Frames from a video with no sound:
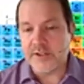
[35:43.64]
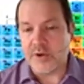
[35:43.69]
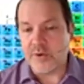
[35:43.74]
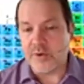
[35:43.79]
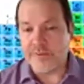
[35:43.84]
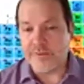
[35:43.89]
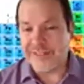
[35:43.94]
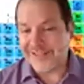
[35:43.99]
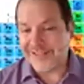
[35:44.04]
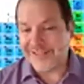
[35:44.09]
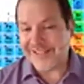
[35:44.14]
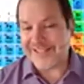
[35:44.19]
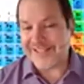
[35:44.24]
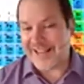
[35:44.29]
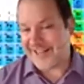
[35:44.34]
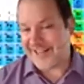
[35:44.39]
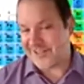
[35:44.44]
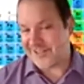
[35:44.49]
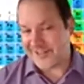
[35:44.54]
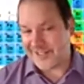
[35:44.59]
So, this is
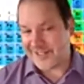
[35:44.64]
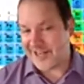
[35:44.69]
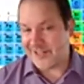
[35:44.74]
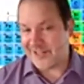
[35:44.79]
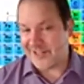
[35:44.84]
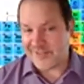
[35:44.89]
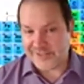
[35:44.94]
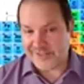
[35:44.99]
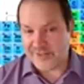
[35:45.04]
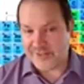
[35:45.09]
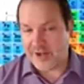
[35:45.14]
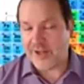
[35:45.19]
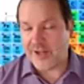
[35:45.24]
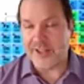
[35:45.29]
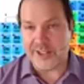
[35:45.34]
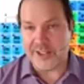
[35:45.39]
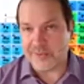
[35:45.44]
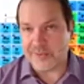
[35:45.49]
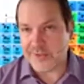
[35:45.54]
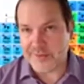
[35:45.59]
actually Henry's law
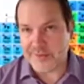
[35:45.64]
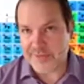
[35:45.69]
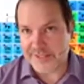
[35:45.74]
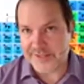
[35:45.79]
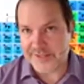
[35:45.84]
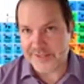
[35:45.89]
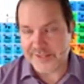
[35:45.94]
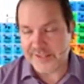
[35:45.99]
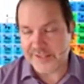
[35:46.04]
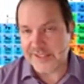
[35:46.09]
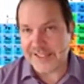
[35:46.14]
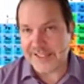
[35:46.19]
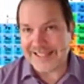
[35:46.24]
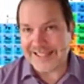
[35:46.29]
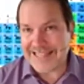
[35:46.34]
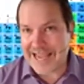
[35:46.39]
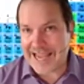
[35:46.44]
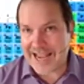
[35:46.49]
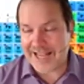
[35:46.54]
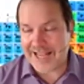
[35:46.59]
here when we're mixing a
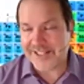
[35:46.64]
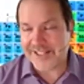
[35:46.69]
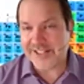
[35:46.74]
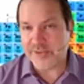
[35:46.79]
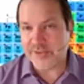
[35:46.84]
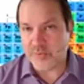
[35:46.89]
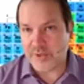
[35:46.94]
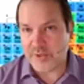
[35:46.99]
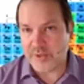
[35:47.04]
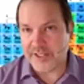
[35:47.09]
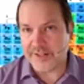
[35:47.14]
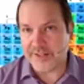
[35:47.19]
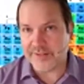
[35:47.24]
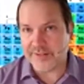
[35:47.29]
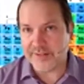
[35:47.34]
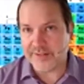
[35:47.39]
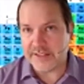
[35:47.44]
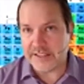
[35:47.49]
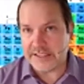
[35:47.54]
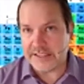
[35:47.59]
gas
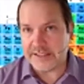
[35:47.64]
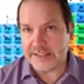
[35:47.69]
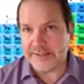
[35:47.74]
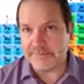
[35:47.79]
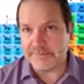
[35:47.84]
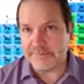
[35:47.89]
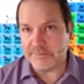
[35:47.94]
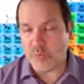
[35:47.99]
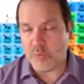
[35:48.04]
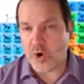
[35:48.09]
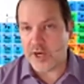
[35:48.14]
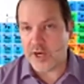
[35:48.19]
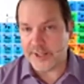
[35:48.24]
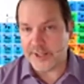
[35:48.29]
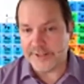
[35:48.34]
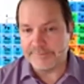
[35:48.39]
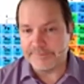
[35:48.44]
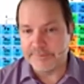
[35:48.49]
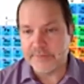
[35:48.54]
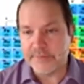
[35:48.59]
with uh,
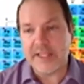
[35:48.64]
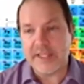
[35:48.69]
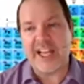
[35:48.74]
water.